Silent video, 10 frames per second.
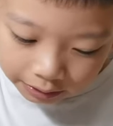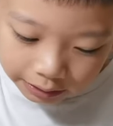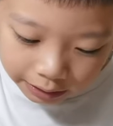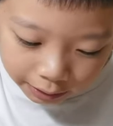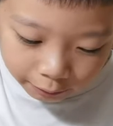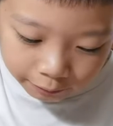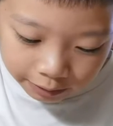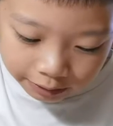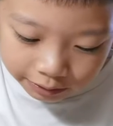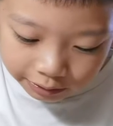They
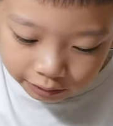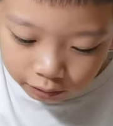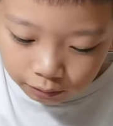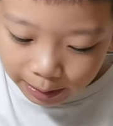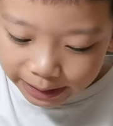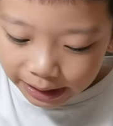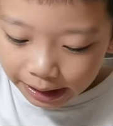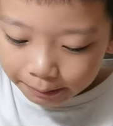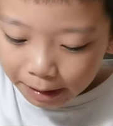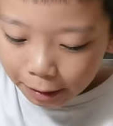went to school by
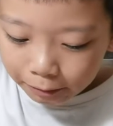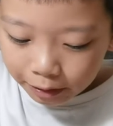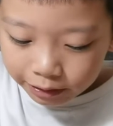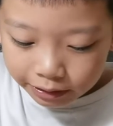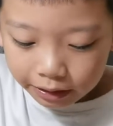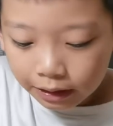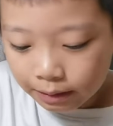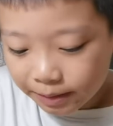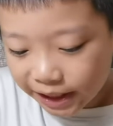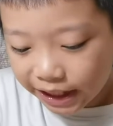day and battled monsters
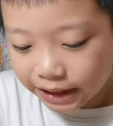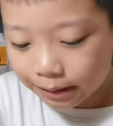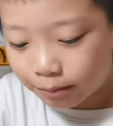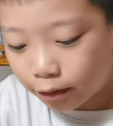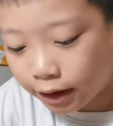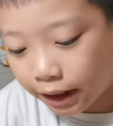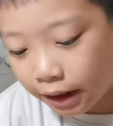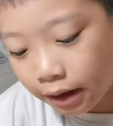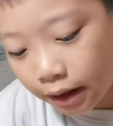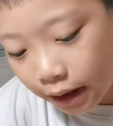by night and morning,